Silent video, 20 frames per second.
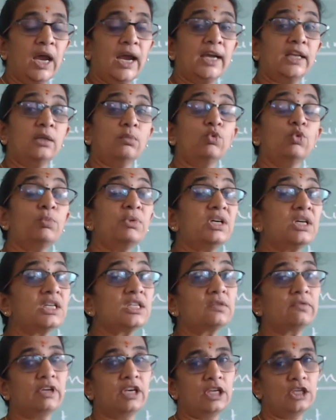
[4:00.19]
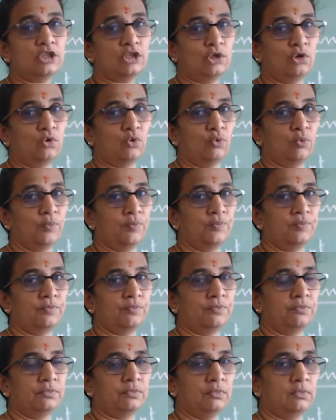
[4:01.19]
And the movement is very slow.
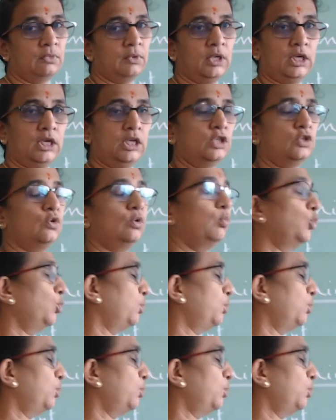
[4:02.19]
Understood?